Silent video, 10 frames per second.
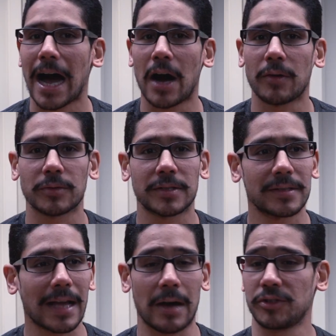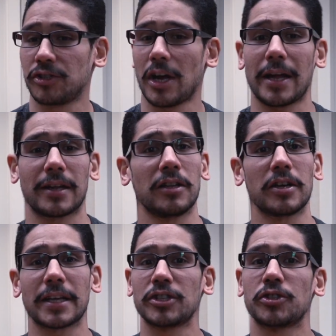I would, I would try to
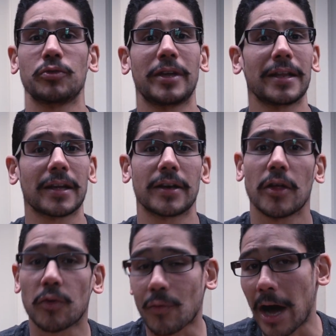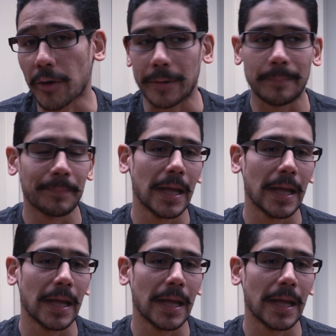look into getting another router.